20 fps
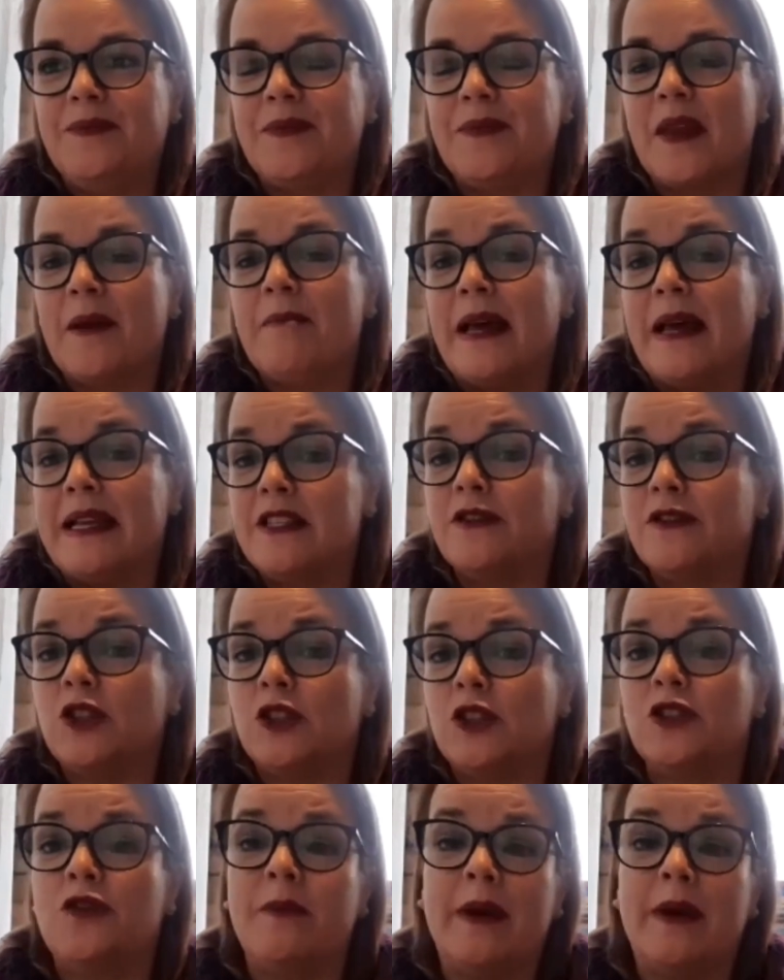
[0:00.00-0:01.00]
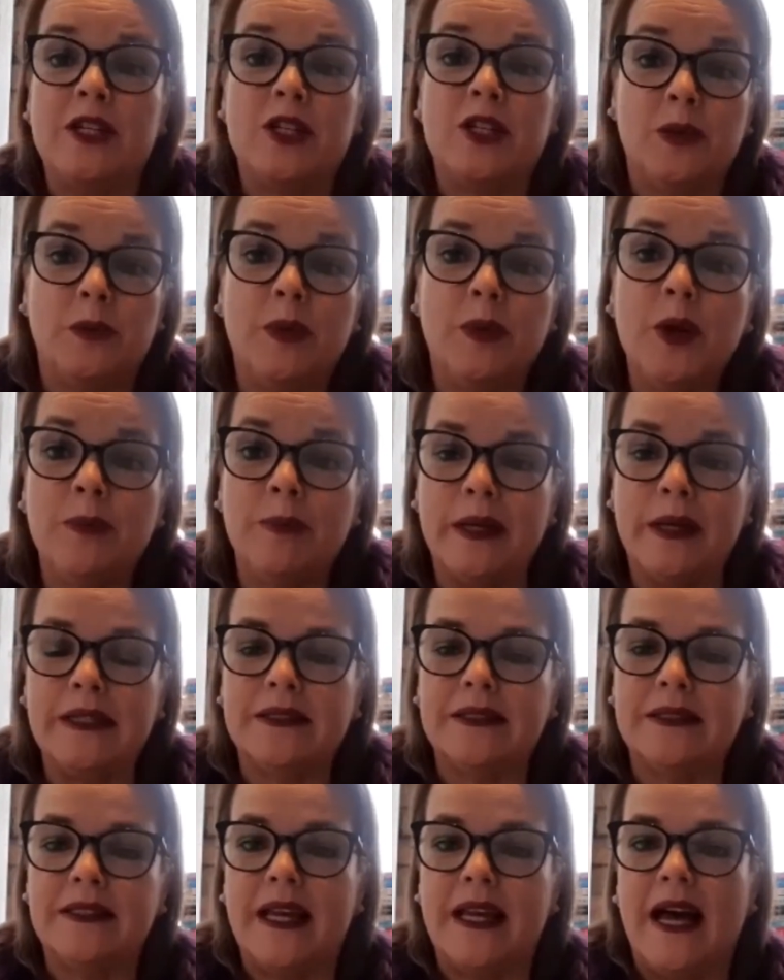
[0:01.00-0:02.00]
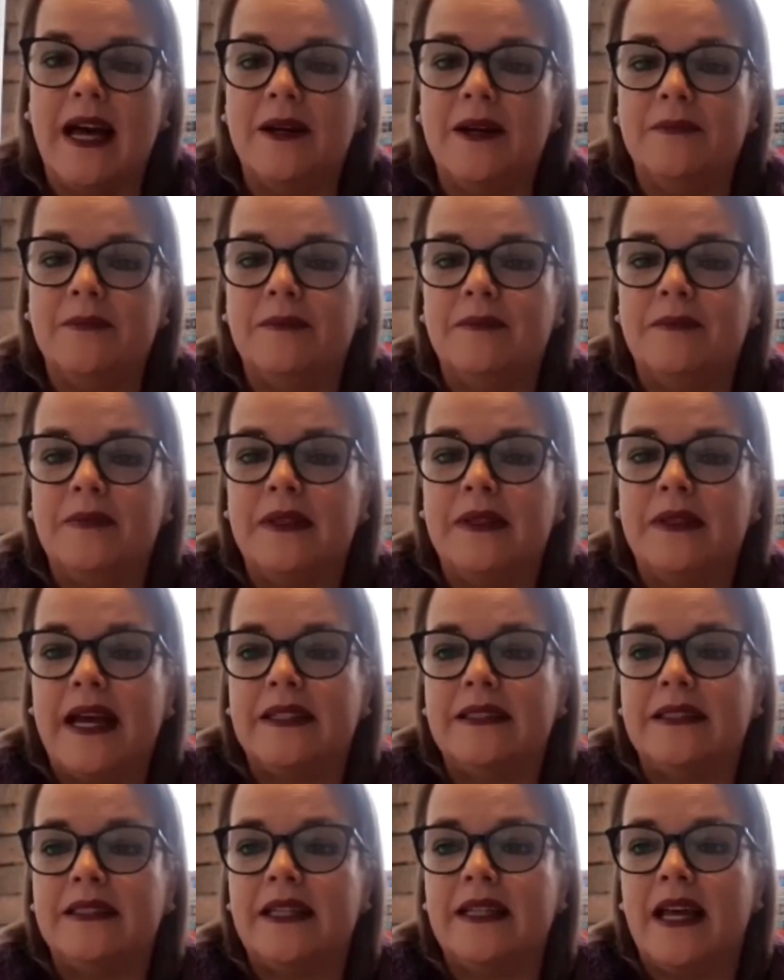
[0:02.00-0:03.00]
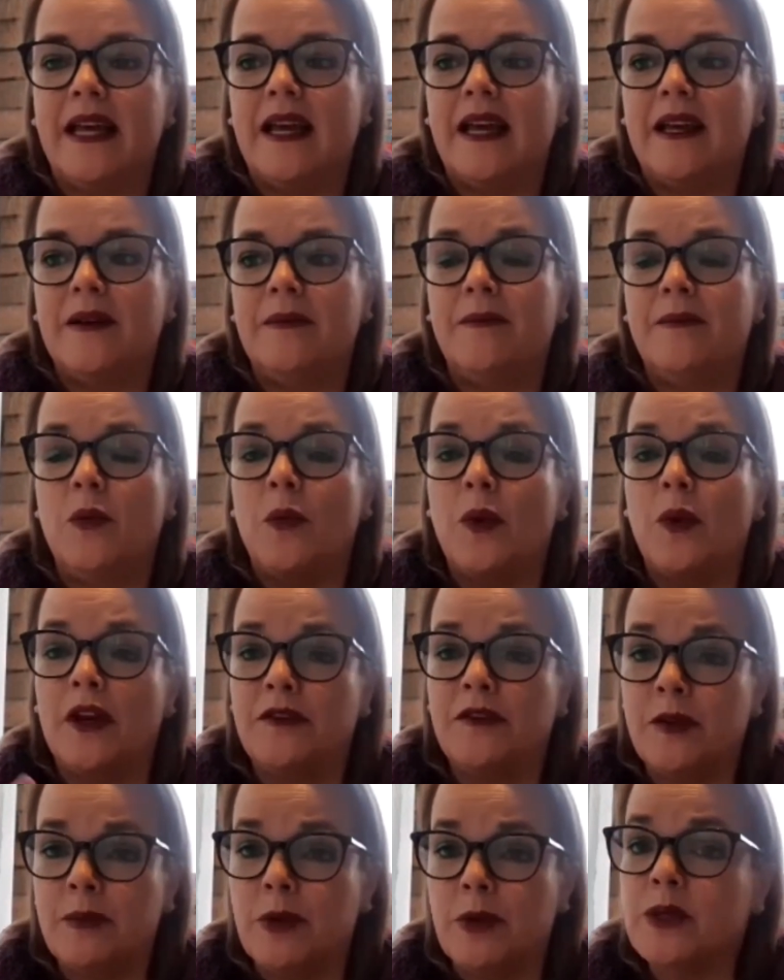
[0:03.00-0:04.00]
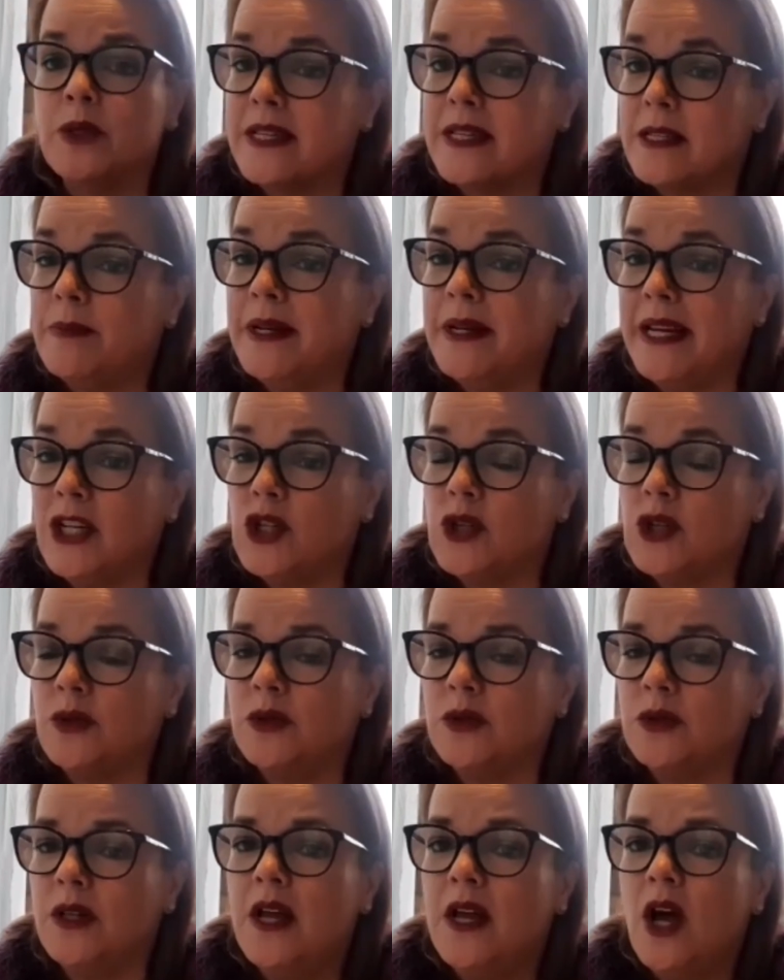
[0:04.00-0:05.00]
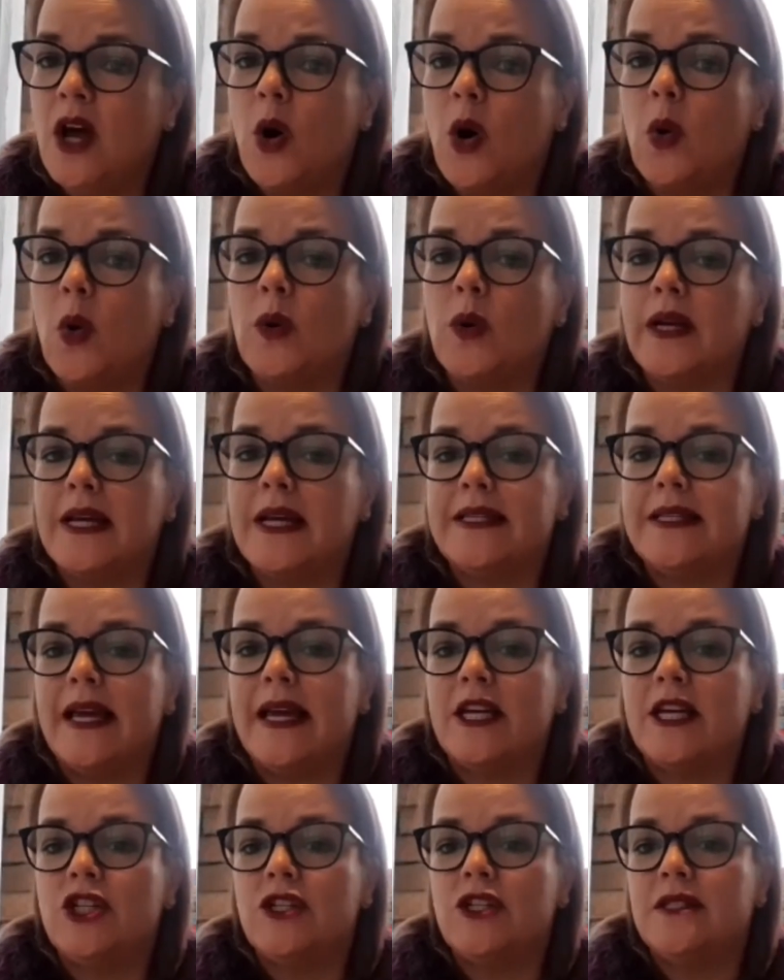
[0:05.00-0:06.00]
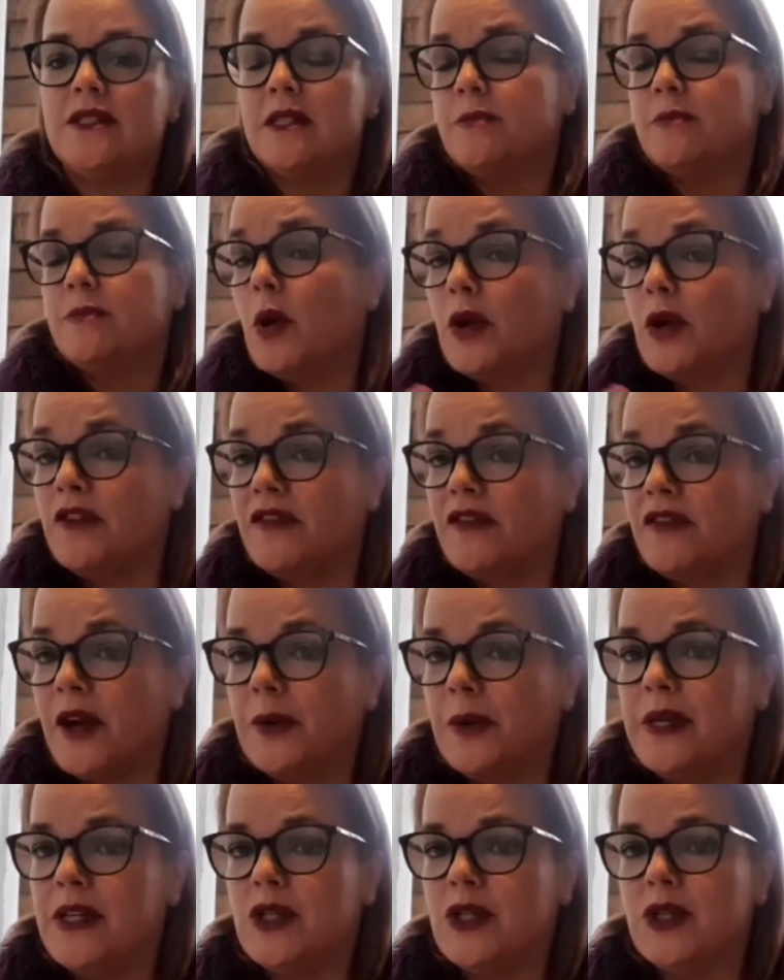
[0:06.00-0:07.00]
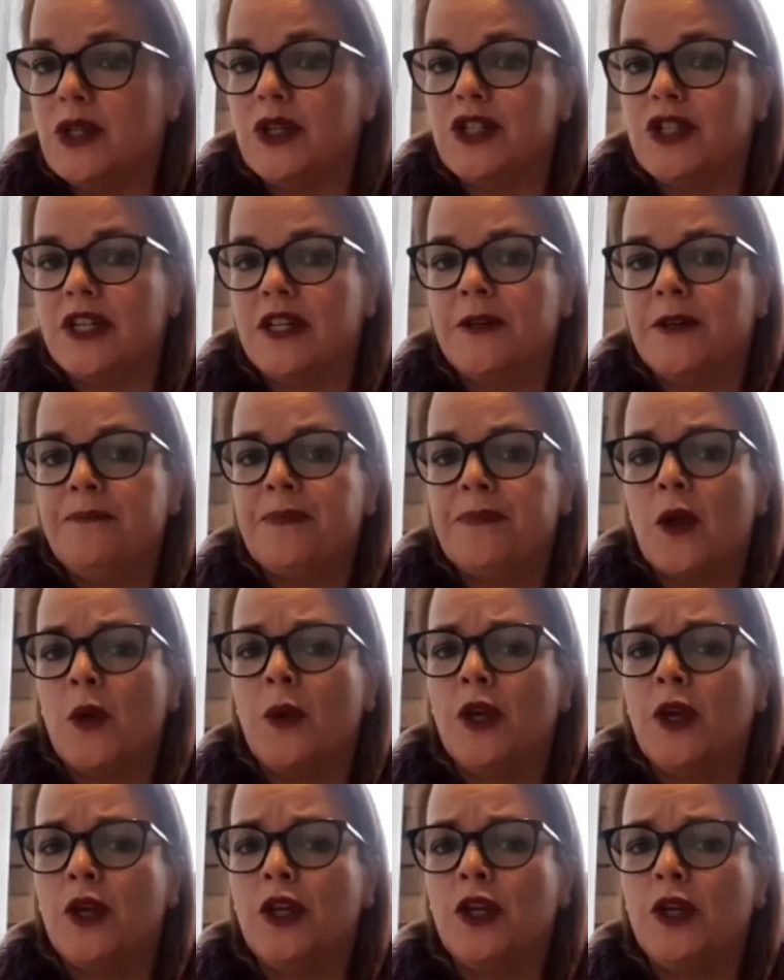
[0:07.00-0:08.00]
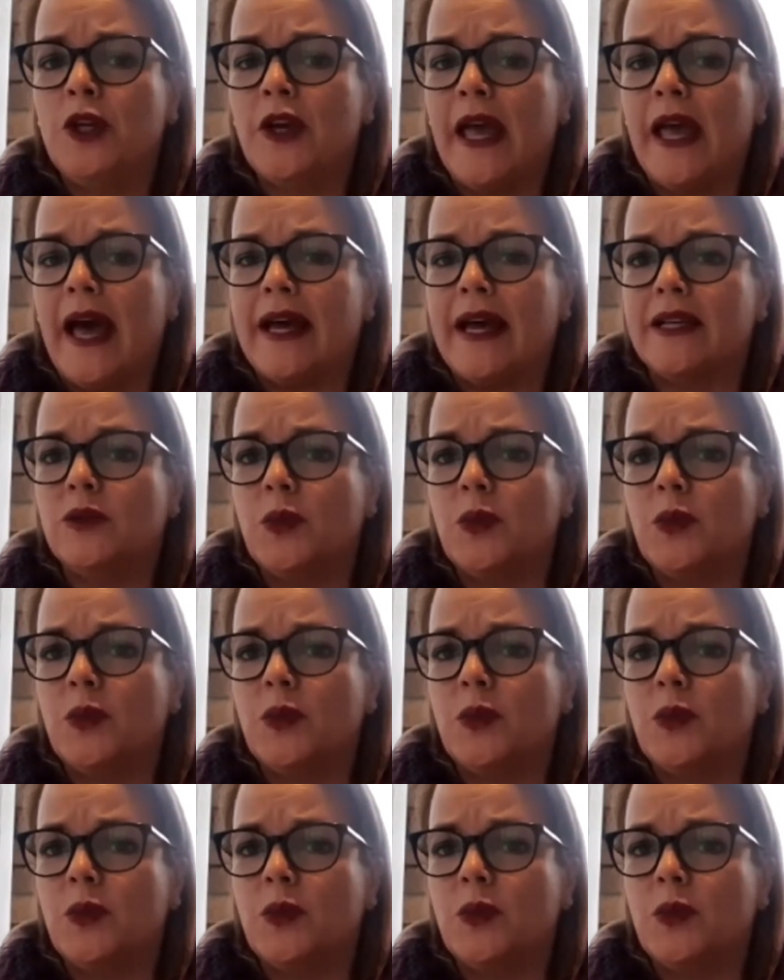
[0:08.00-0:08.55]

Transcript: massive transformational purpose. That's one of the book's exponential organizations is part of our research, and we're going to look at,